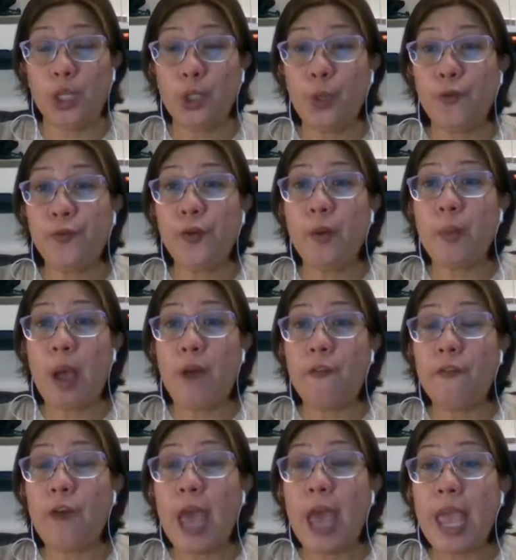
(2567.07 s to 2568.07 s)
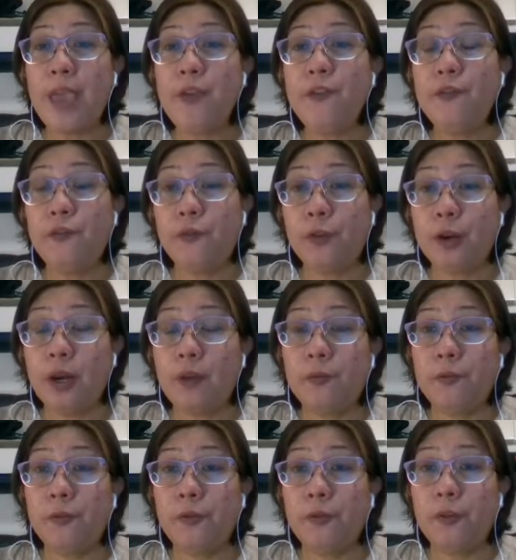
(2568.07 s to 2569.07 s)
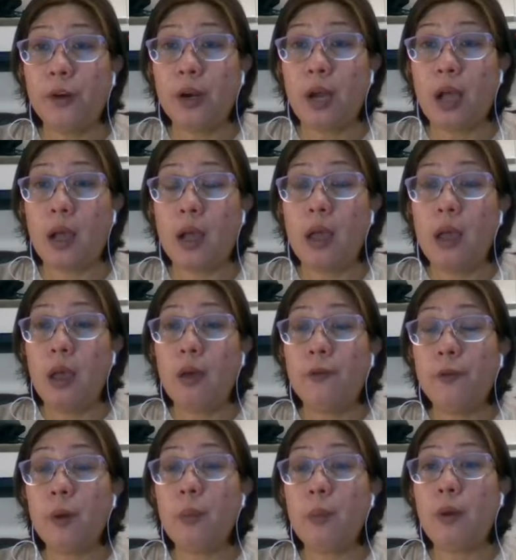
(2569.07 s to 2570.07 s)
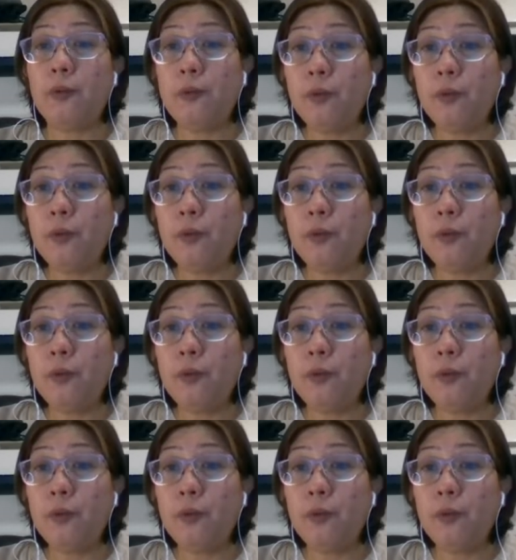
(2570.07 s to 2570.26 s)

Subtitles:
So from a 5 for from a